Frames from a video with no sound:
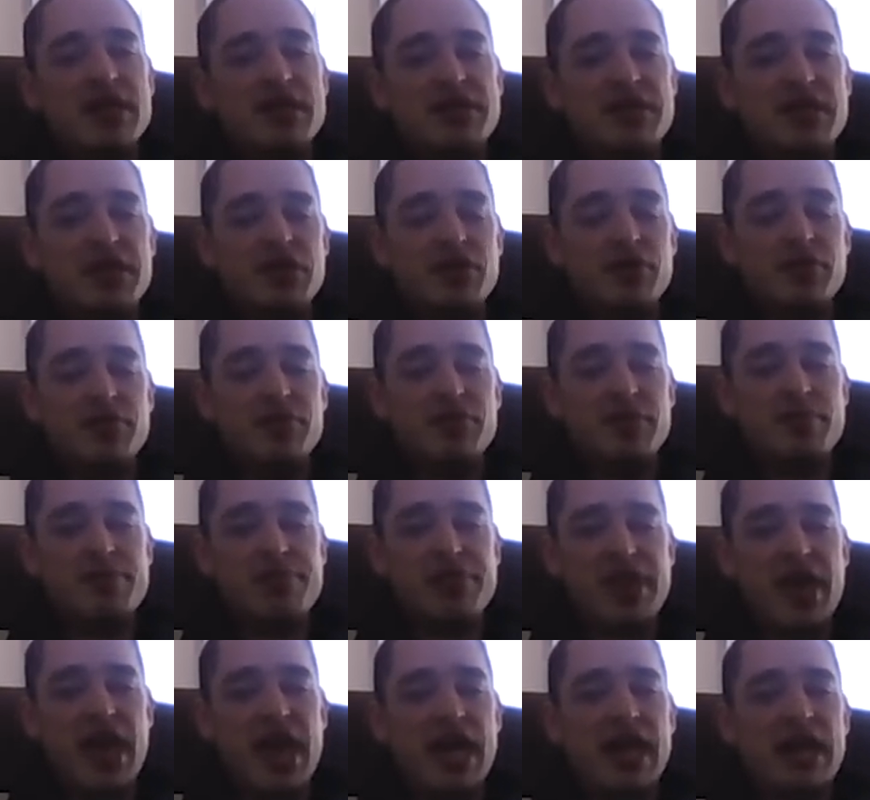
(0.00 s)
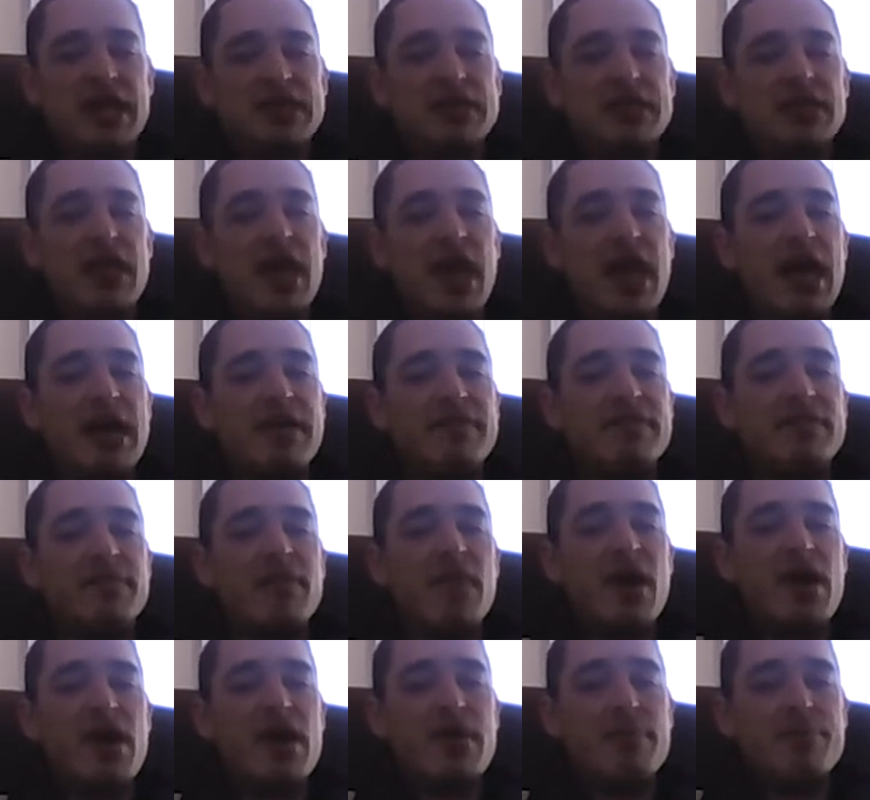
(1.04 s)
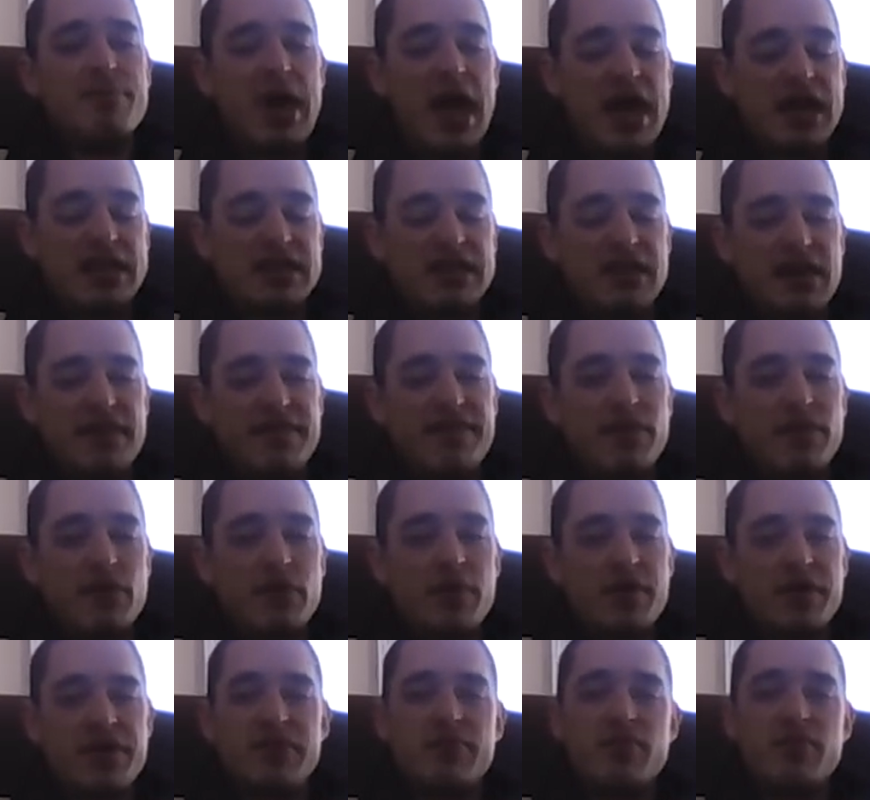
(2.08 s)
to the plant and back and forth.